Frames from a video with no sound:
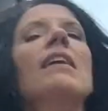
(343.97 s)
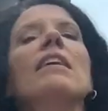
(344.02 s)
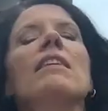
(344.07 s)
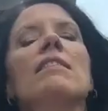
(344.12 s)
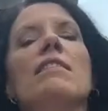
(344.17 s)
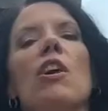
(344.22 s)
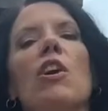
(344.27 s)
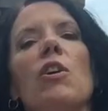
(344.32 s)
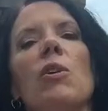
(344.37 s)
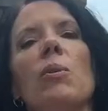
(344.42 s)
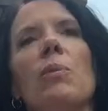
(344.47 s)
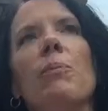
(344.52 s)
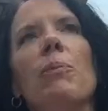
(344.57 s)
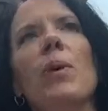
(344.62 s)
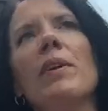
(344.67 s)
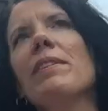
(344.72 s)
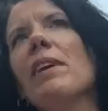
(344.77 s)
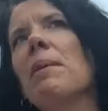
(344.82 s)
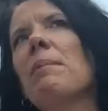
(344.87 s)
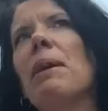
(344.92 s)
So
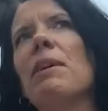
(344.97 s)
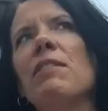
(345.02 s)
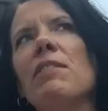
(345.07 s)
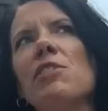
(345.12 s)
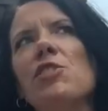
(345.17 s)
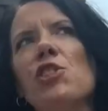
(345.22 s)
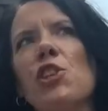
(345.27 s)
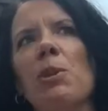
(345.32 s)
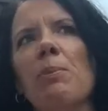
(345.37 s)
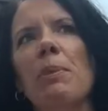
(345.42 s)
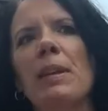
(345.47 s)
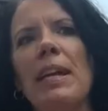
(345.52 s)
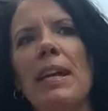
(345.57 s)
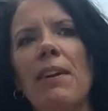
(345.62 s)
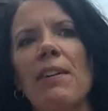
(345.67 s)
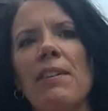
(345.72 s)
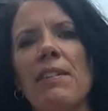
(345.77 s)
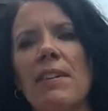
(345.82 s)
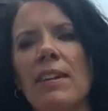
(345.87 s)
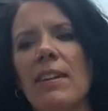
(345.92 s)
one time I was in Germany,
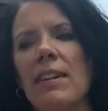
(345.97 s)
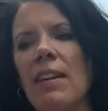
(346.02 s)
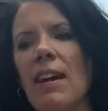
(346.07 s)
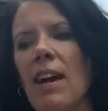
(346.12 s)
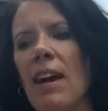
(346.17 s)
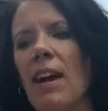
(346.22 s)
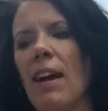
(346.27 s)
I was in